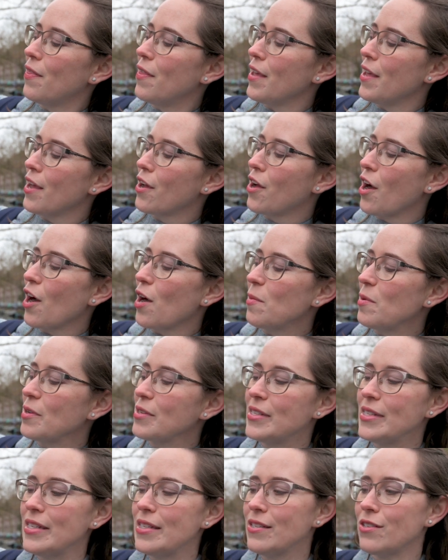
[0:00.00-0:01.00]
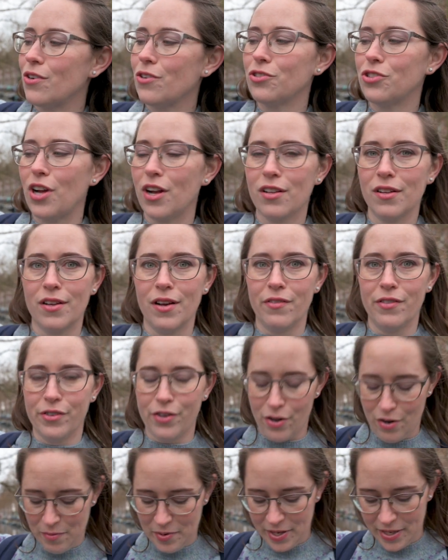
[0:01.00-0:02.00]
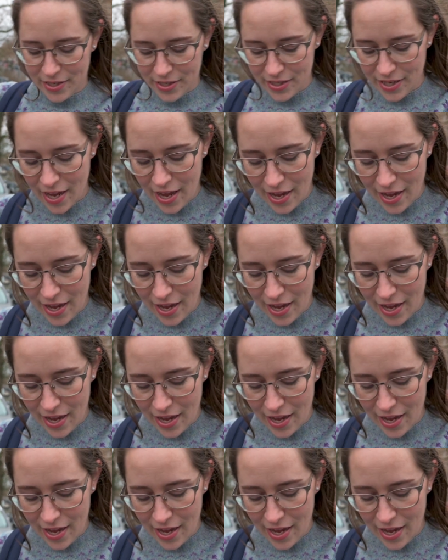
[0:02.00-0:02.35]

The caramel sea salt chocolate covered almonds,